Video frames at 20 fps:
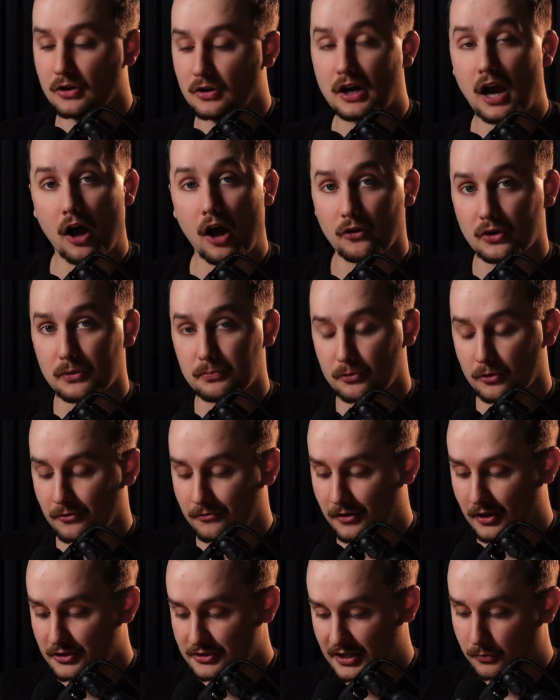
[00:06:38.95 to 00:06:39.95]
color
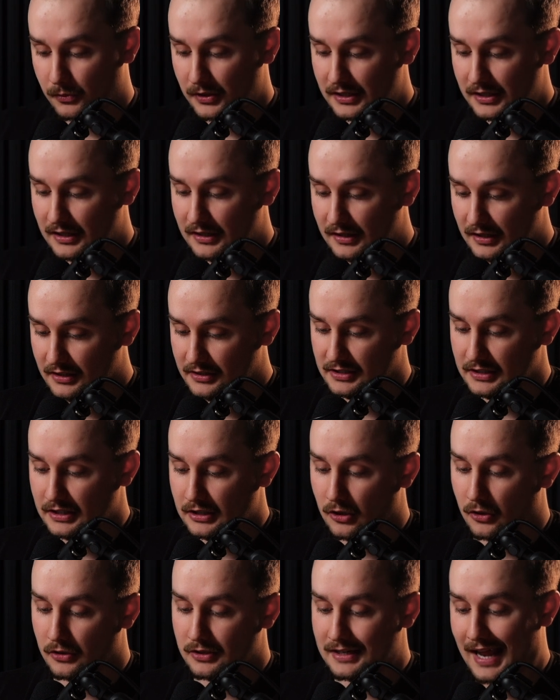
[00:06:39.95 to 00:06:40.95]
profiles, like we did this,
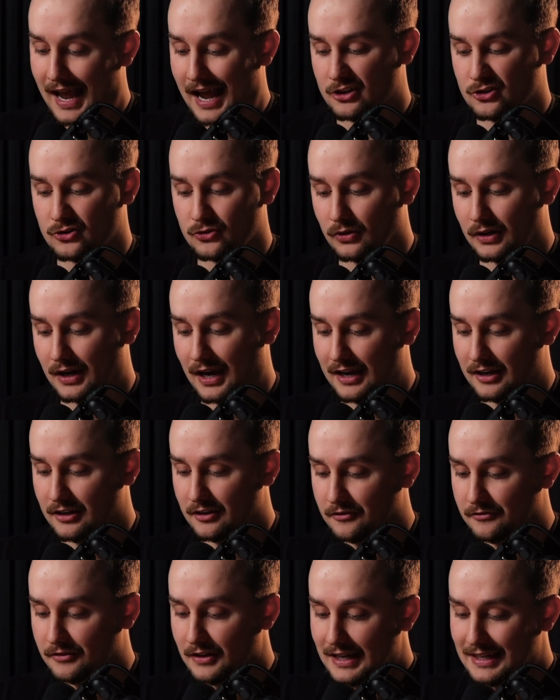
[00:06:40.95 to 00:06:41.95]
natural kind
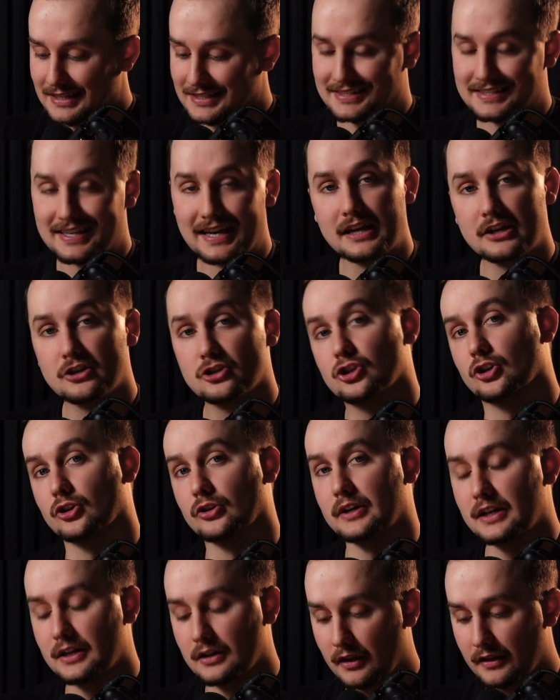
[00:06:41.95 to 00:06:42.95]
of sage
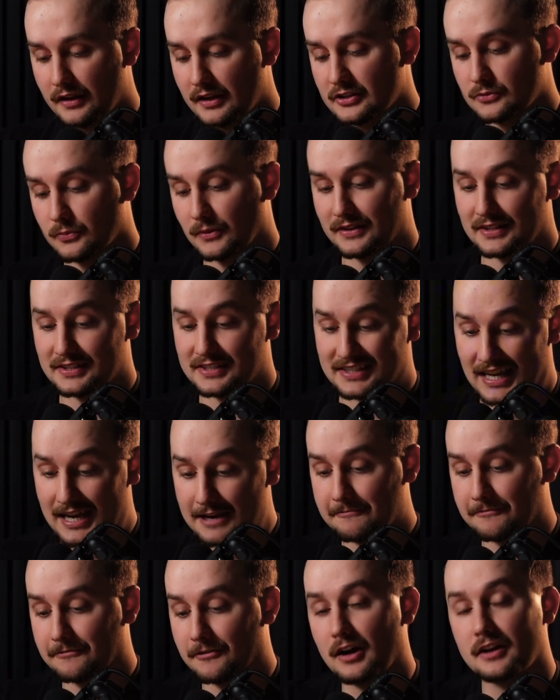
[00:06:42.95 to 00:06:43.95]
green on this with the
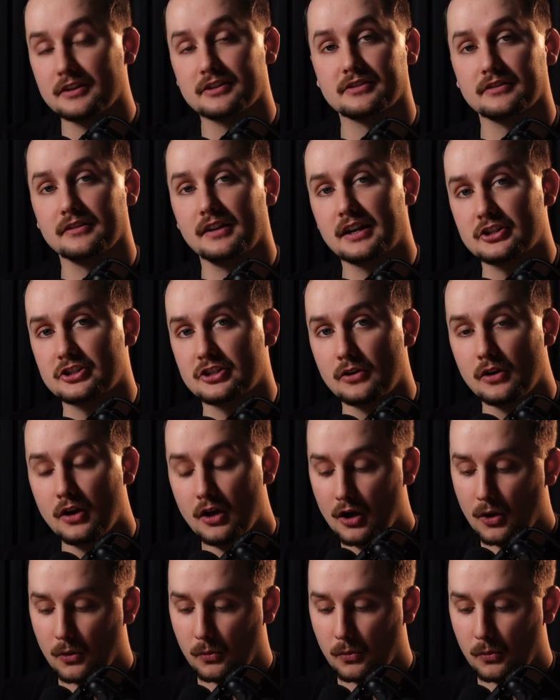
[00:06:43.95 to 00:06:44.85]
same font selection,